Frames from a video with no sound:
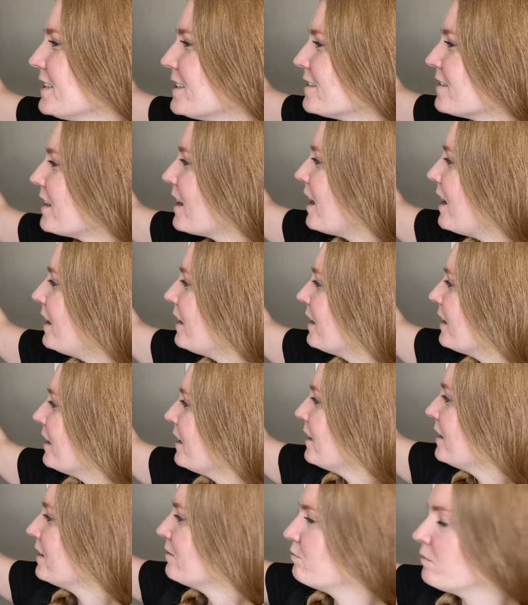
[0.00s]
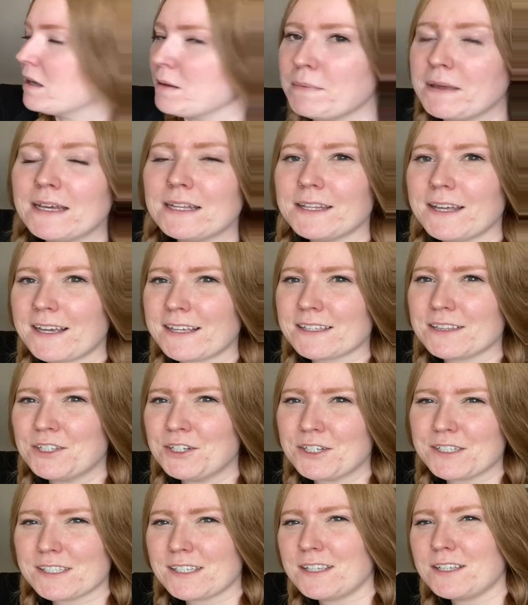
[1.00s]
so that maybe it like
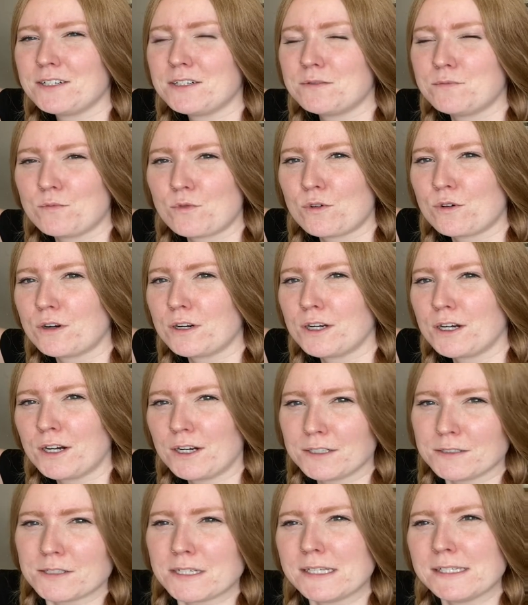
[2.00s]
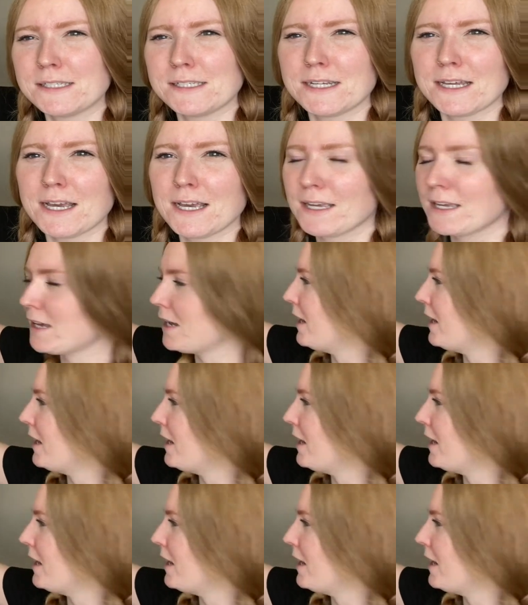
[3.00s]
looks a little more artistic